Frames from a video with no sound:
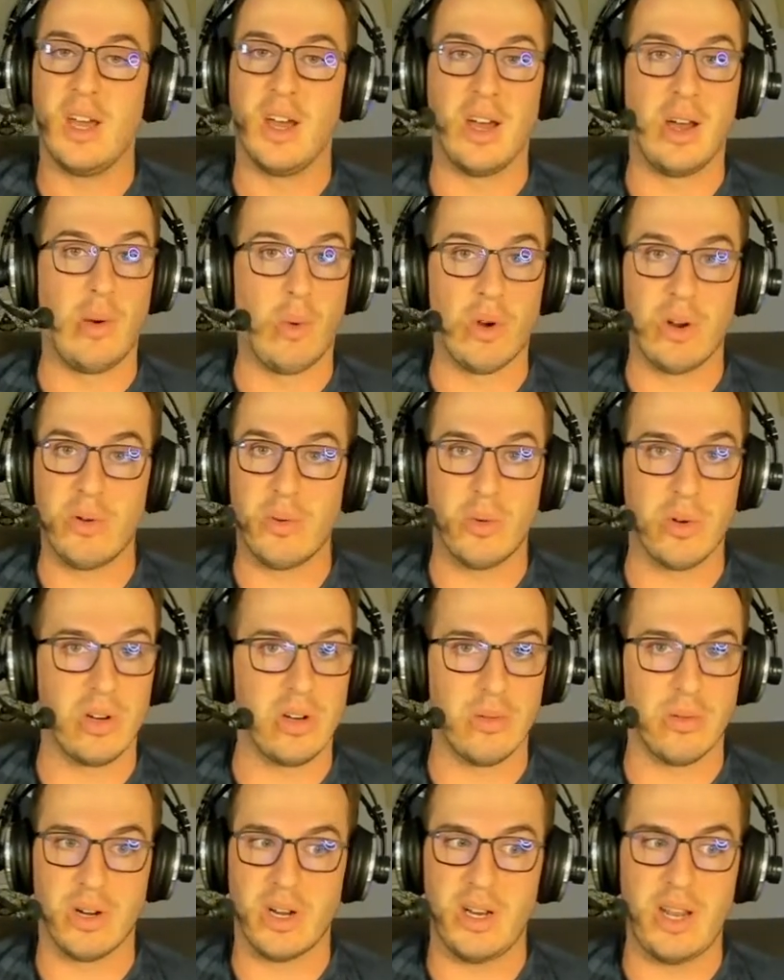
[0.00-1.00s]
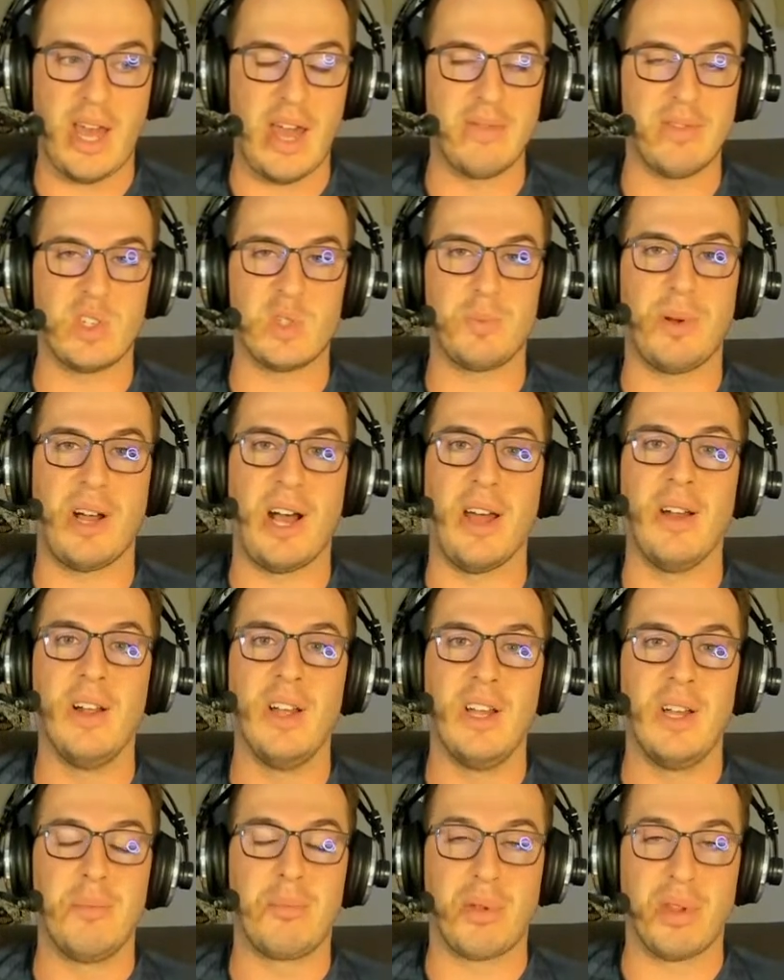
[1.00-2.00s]
We're going to have a spot
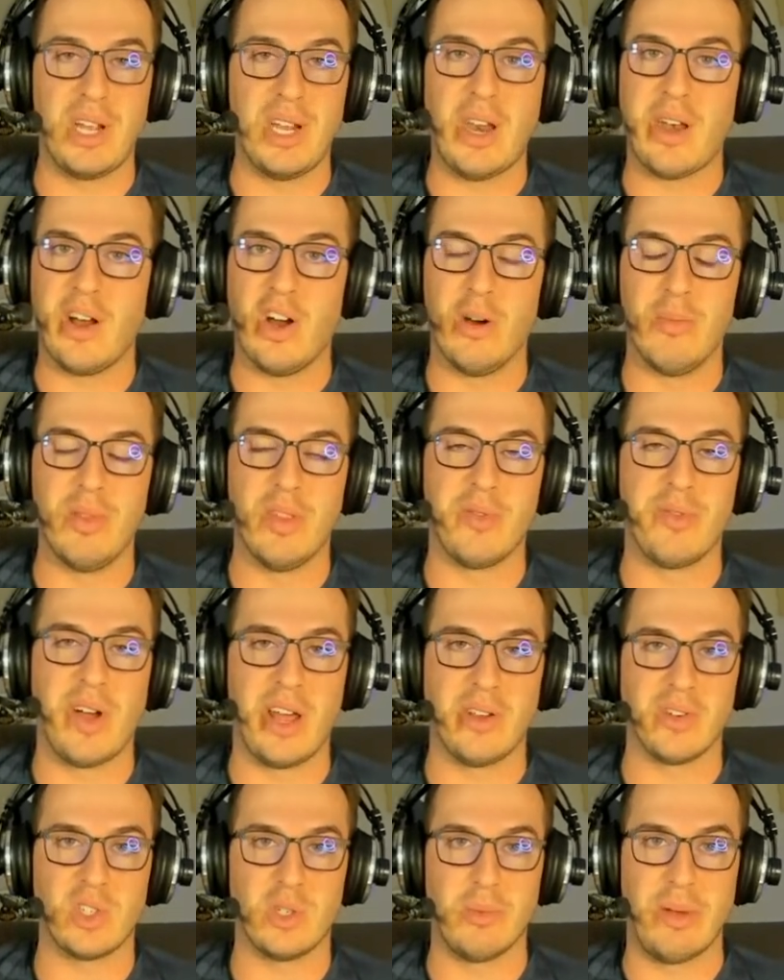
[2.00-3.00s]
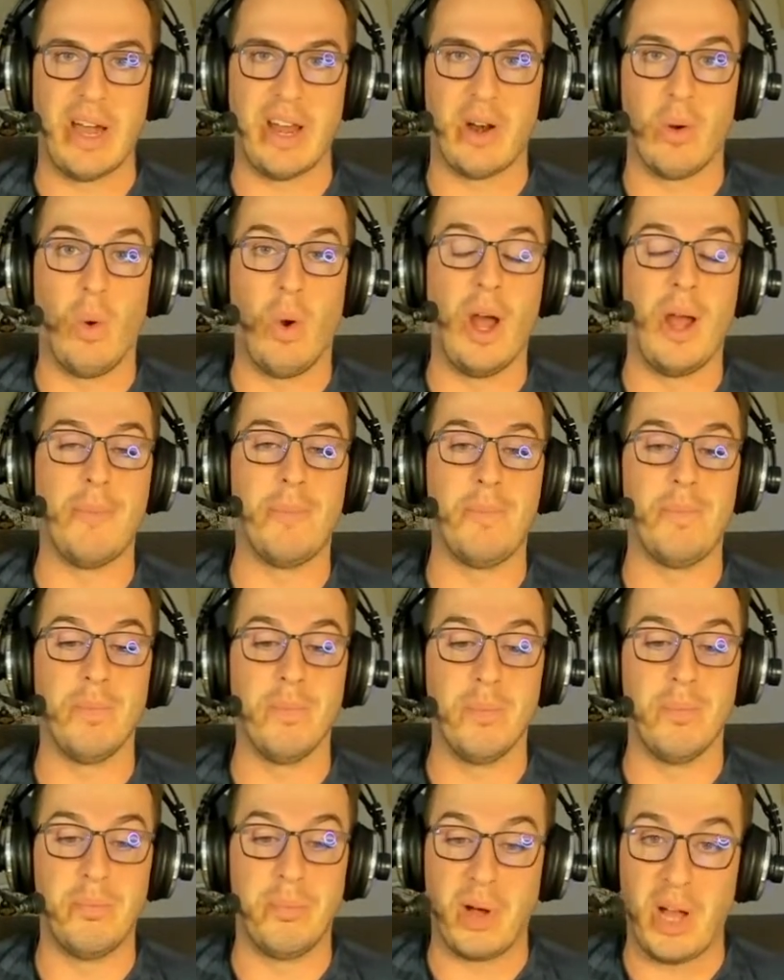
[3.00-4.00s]
playing at home in the finals no matter what.
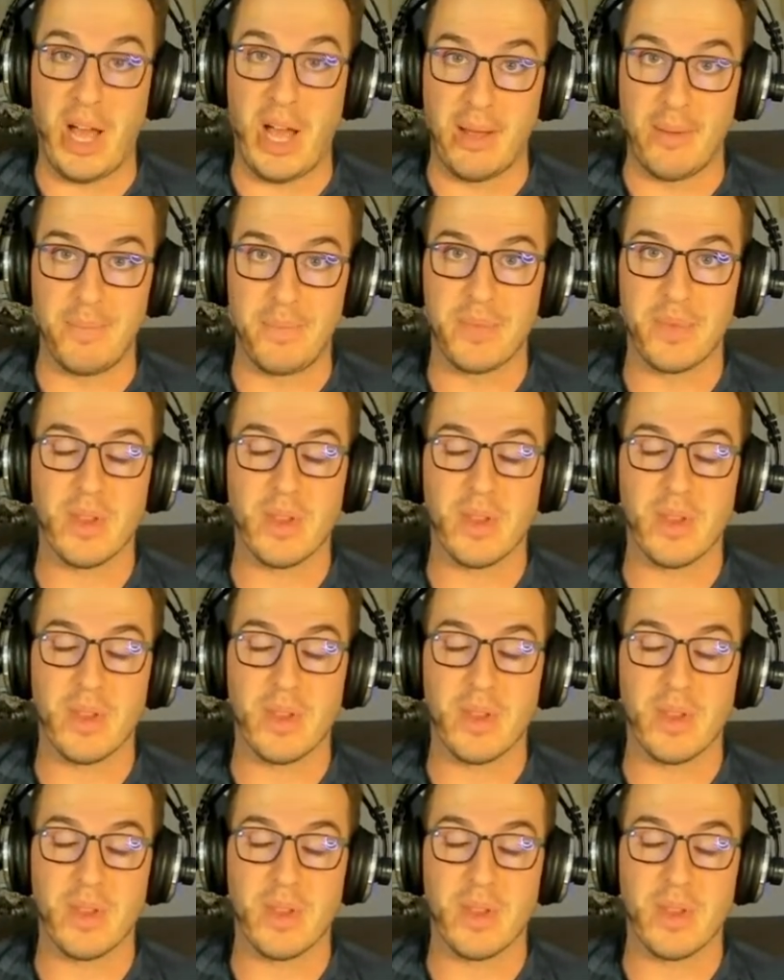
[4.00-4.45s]
But